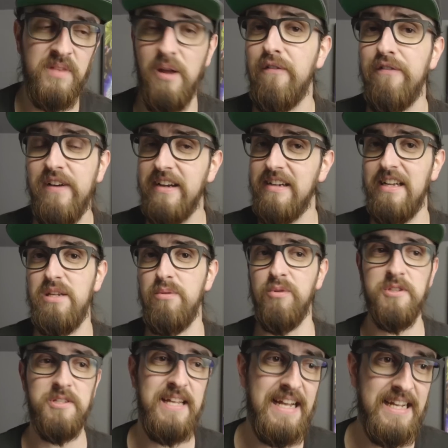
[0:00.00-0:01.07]
Now finally you
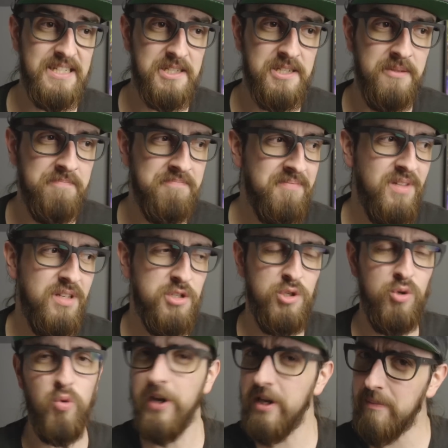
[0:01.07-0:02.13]
must ask,
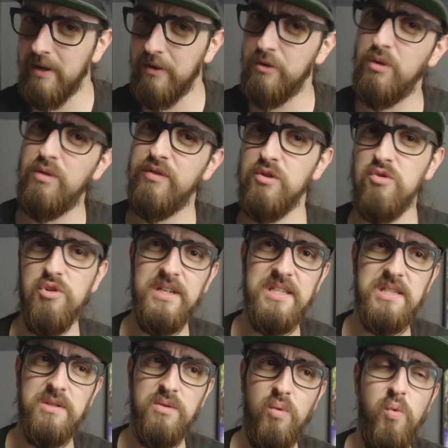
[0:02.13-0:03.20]
so what about
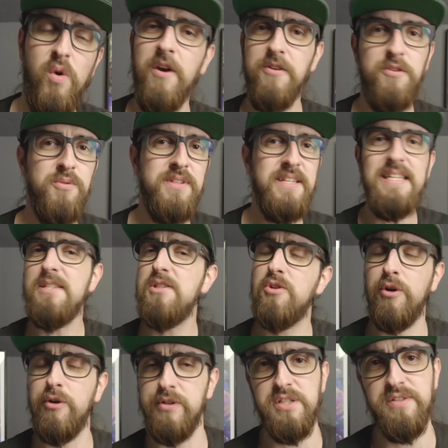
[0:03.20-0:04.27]
Overdress? Where do these
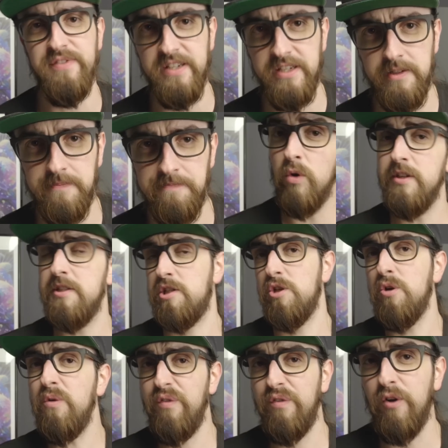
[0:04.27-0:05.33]
cards fit in? Well,
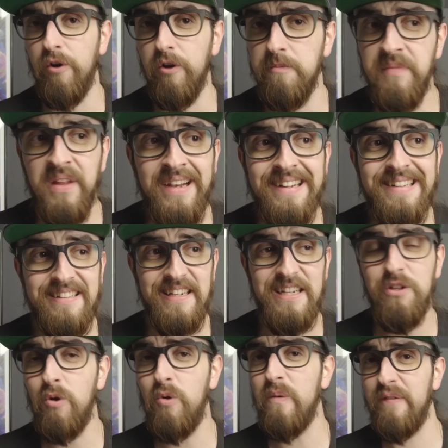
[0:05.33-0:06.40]
so far, they
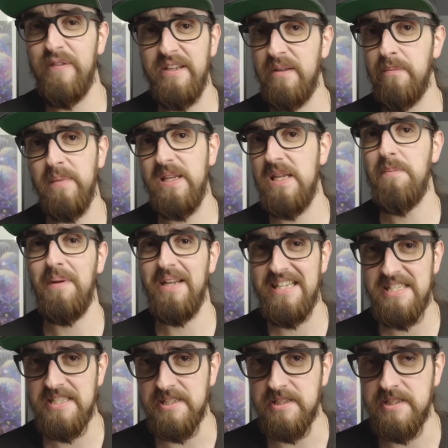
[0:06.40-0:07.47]
don't fit in many
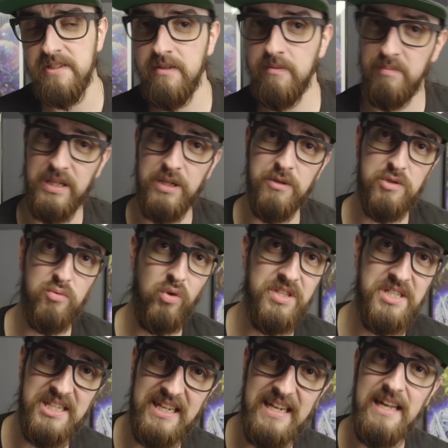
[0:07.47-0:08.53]
places. Because
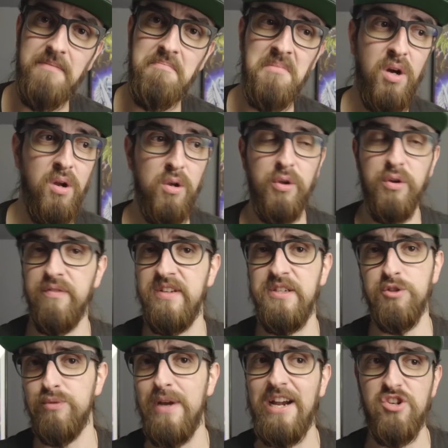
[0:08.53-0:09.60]
once again, a lot of
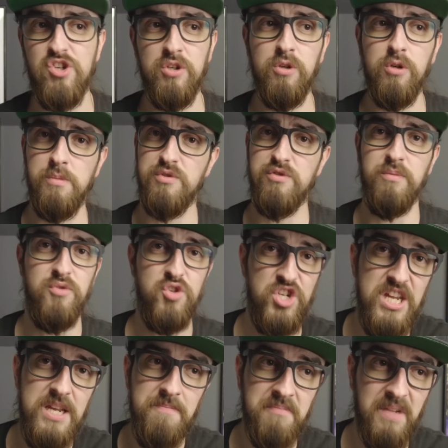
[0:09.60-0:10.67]
interaction comes from
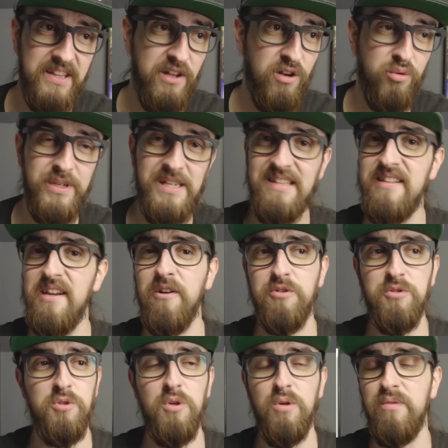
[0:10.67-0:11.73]
G, and they already dared
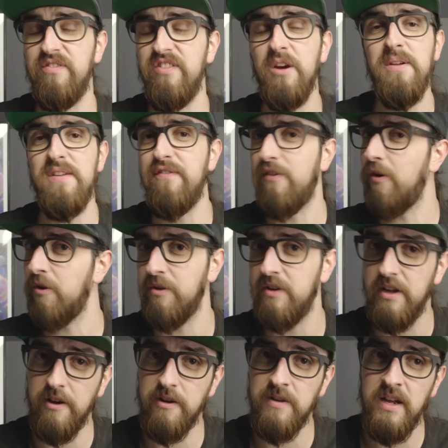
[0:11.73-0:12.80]
to go very far
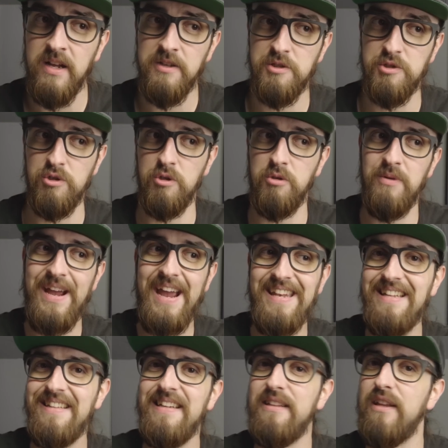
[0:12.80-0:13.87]
there. So
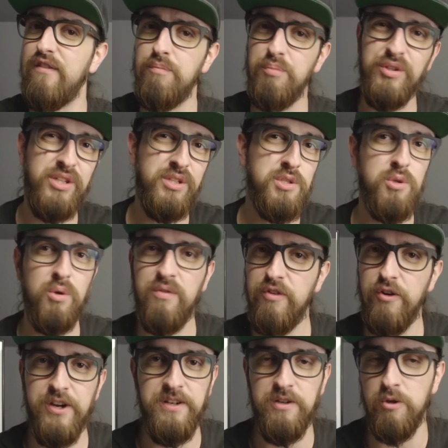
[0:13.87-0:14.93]
anything they've printed so
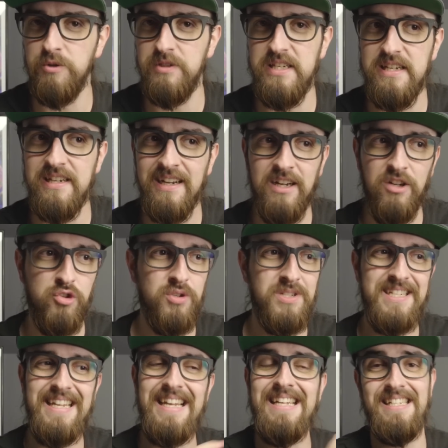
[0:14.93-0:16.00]
far in OD
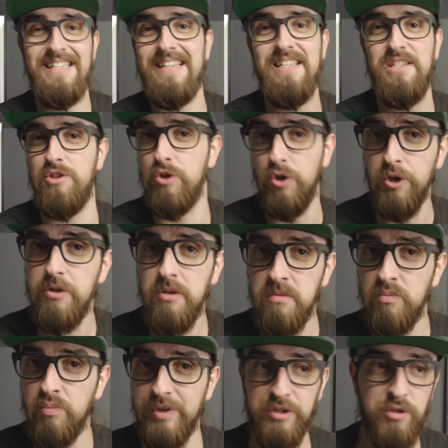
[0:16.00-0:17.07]
just isn't as good
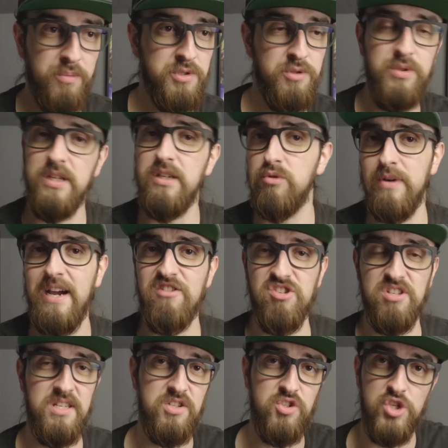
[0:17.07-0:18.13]
when it comes to the
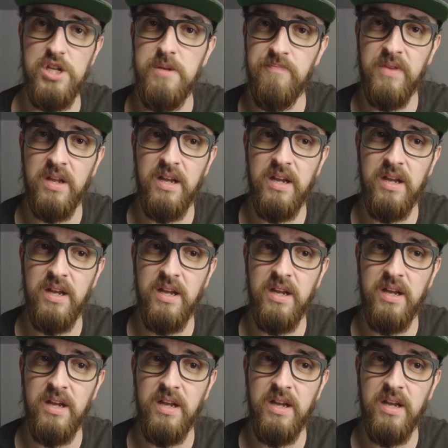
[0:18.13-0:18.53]
interactions as G.